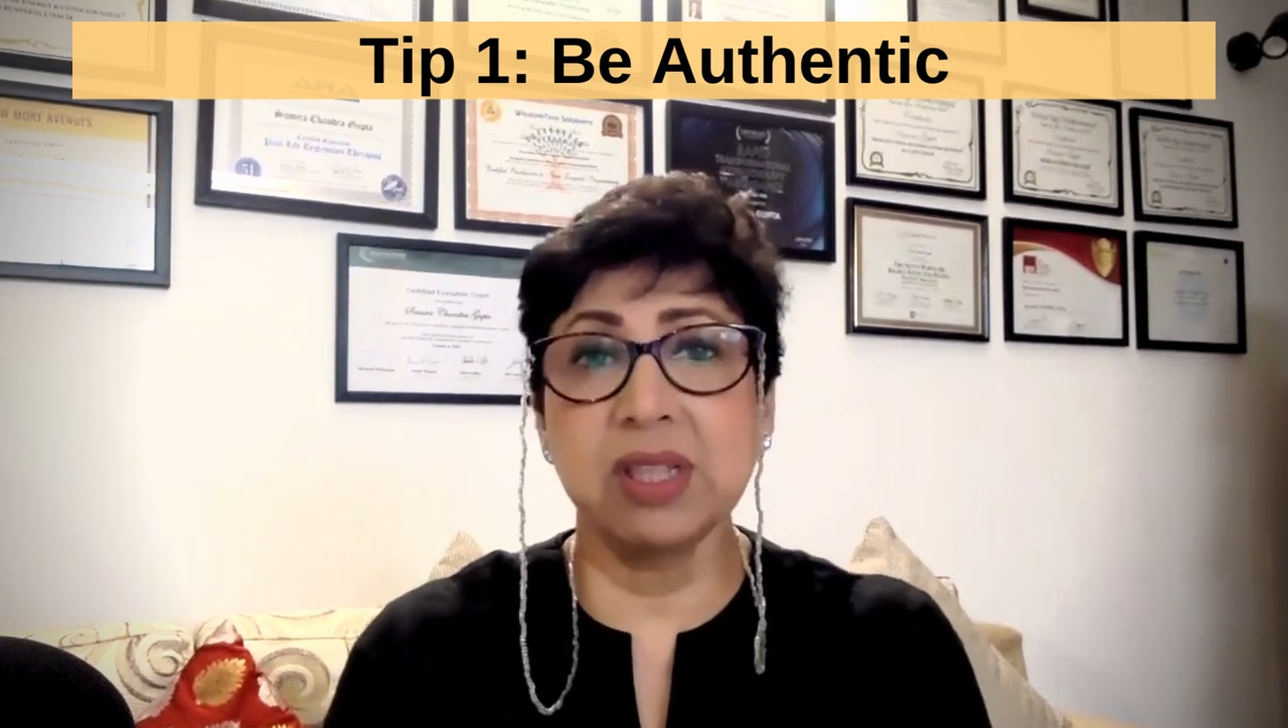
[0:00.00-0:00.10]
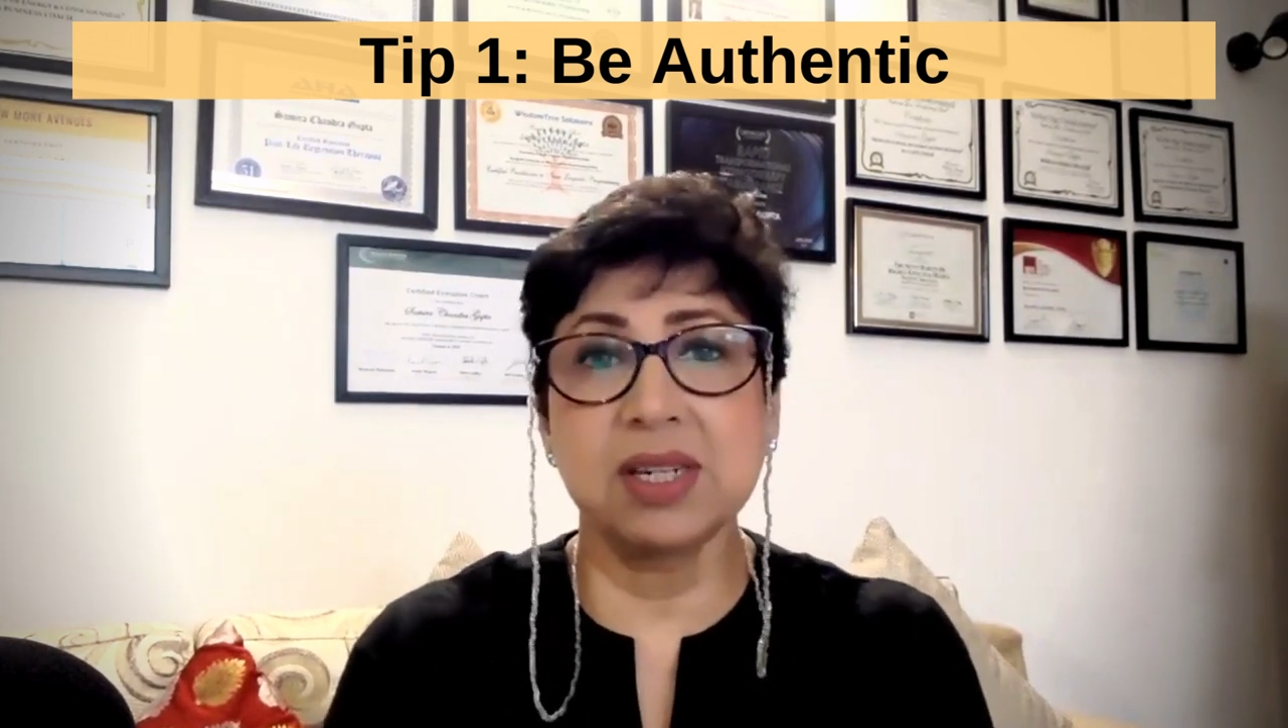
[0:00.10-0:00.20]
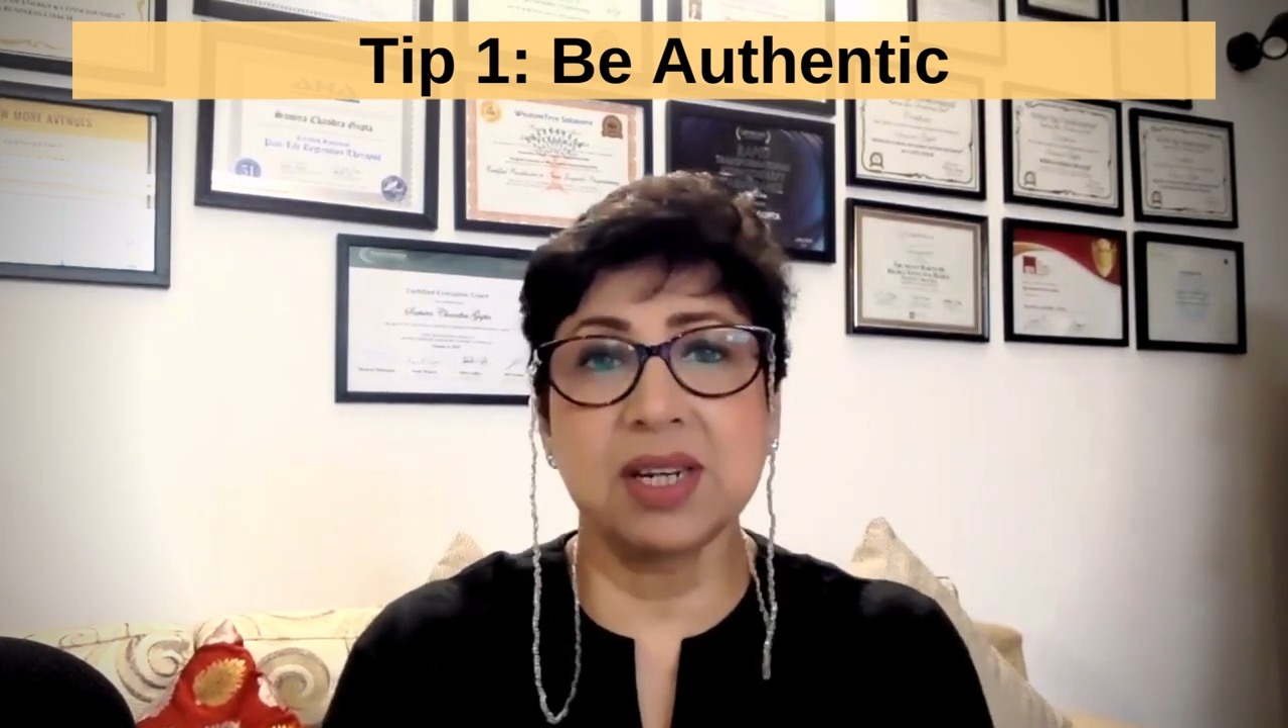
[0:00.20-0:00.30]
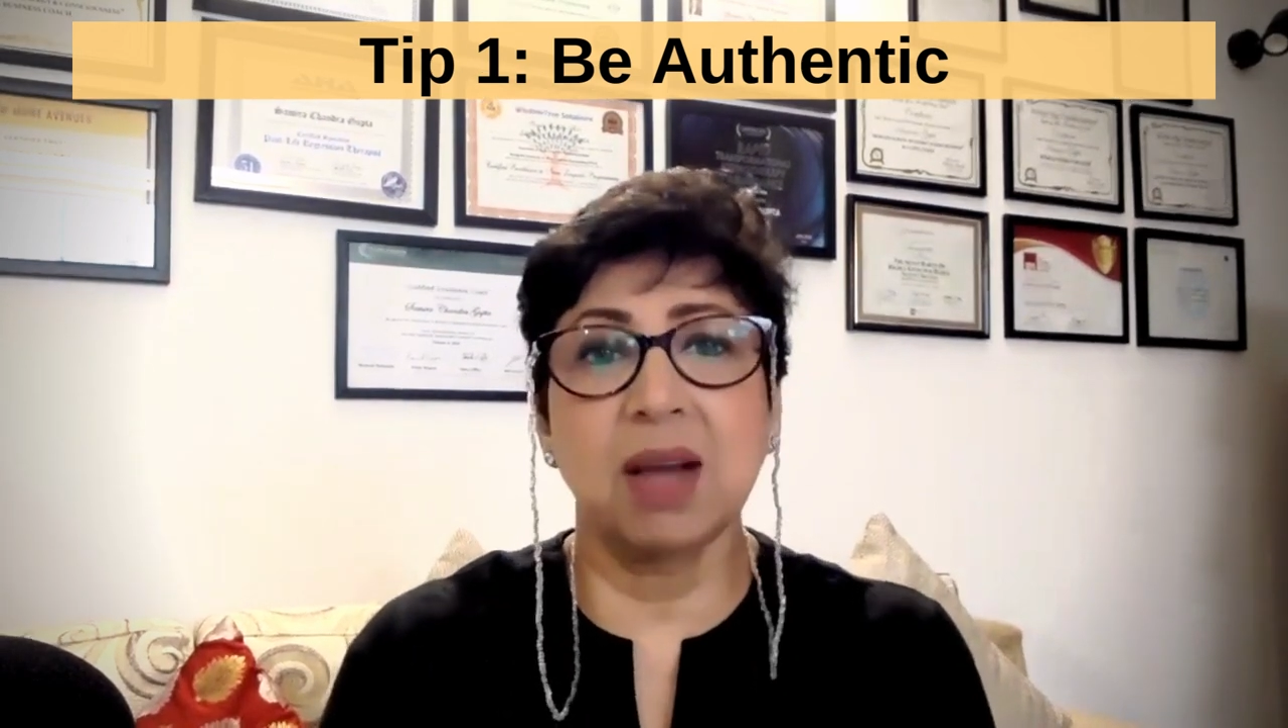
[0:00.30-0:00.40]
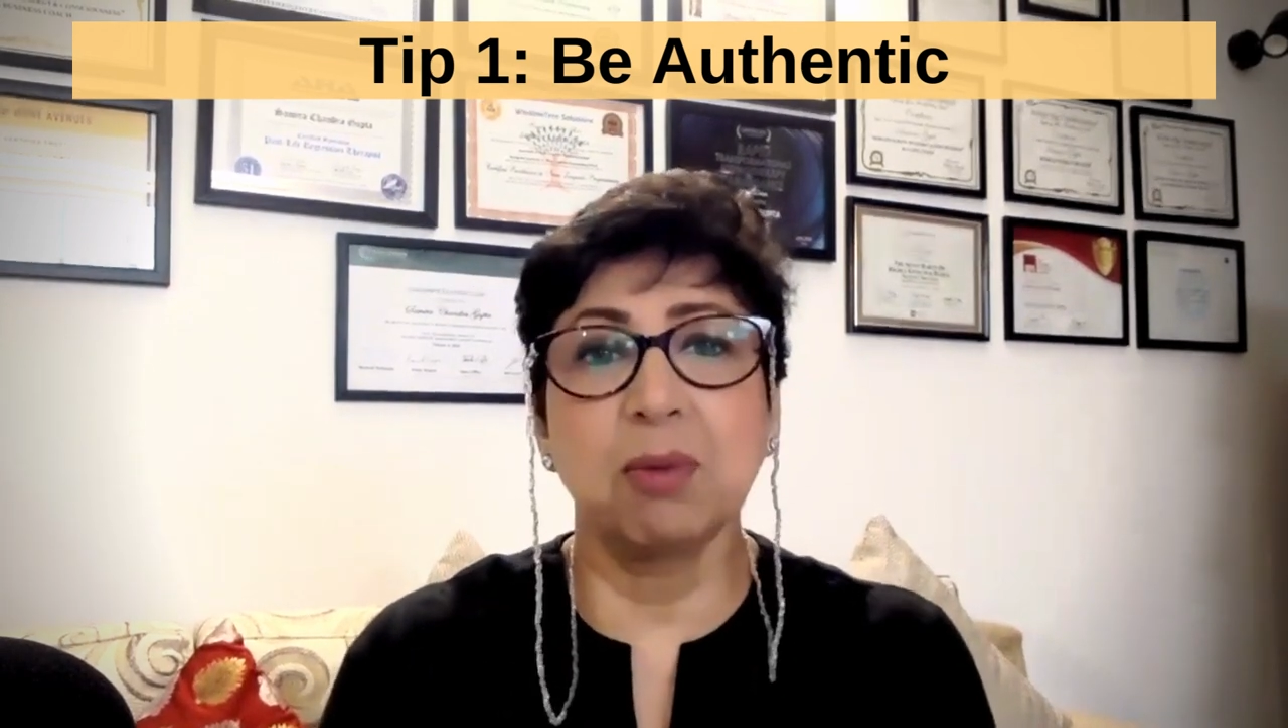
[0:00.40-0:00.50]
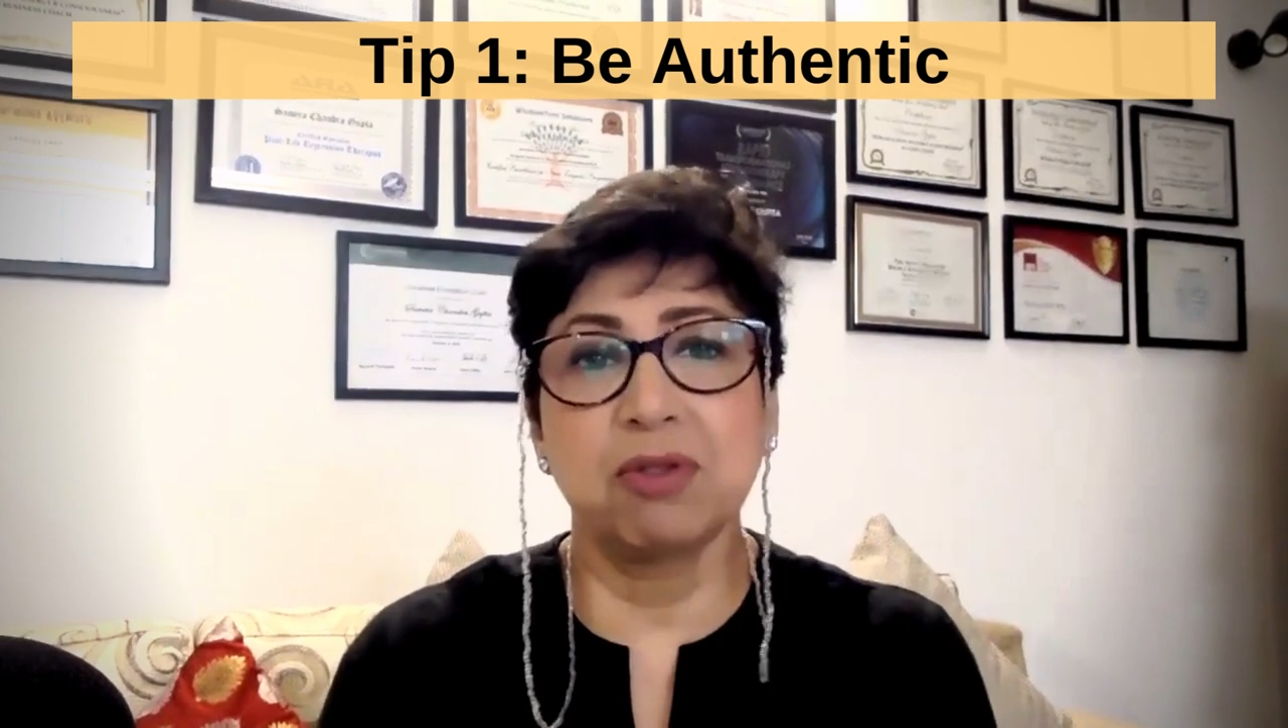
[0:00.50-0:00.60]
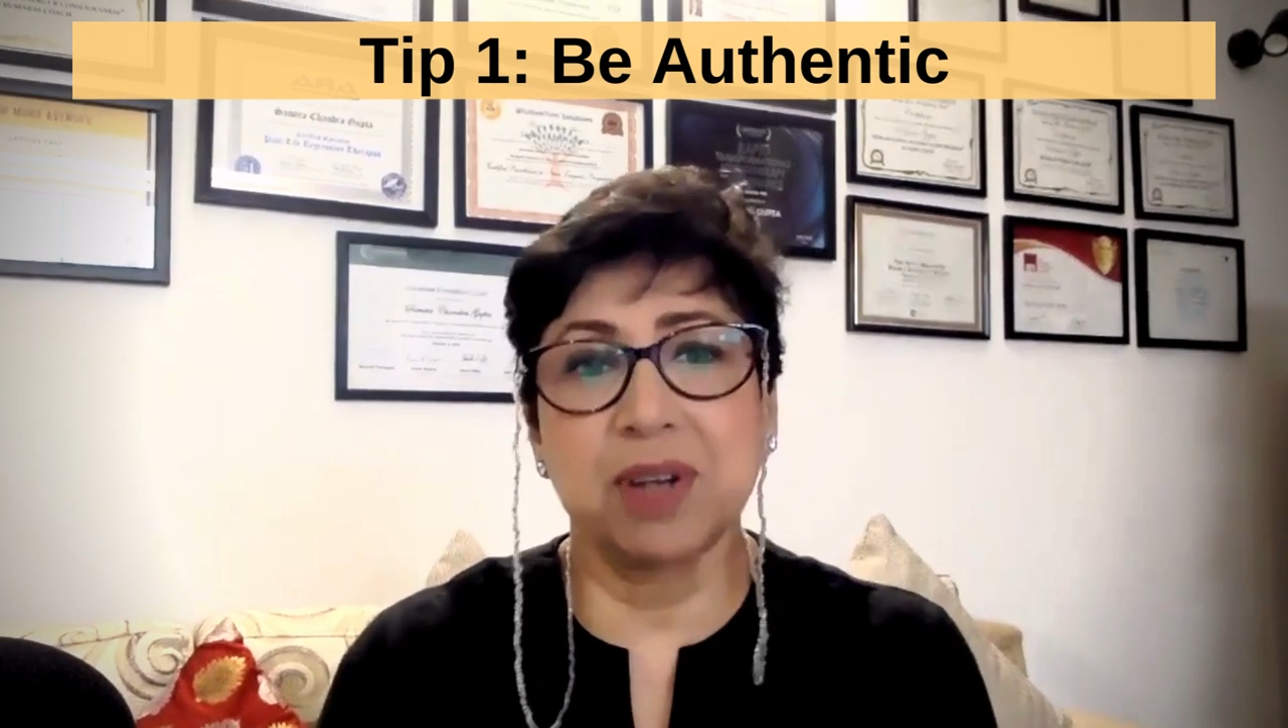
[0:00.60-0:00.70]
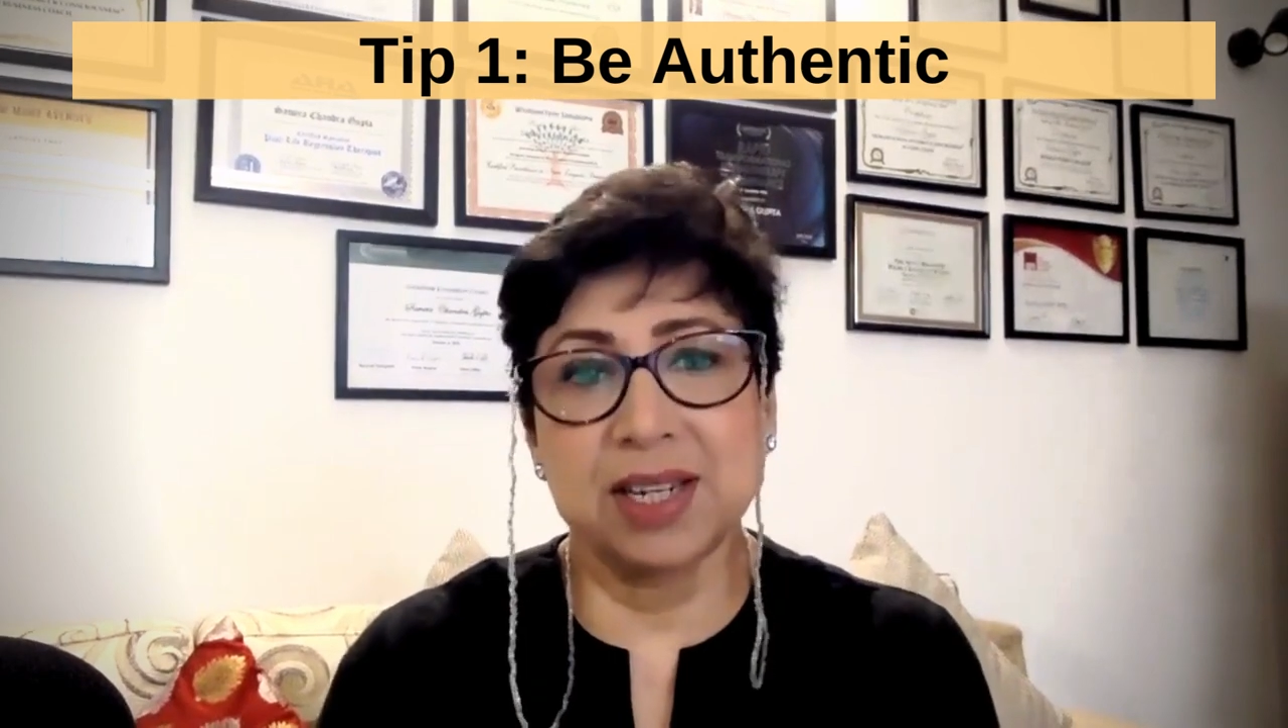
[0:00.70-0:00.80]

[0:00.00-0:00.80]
the time of